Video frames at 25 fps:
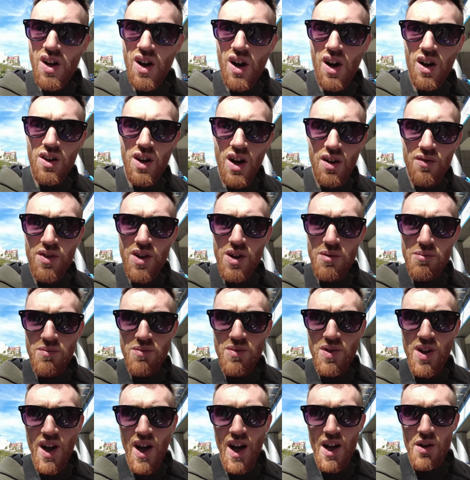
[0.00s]
I love
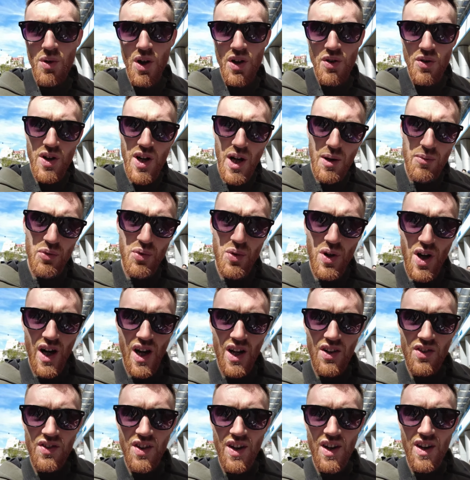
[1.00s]
them. And when you come to
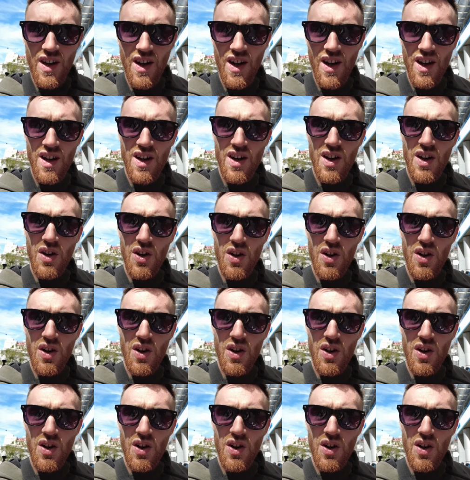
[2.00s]
Argentina,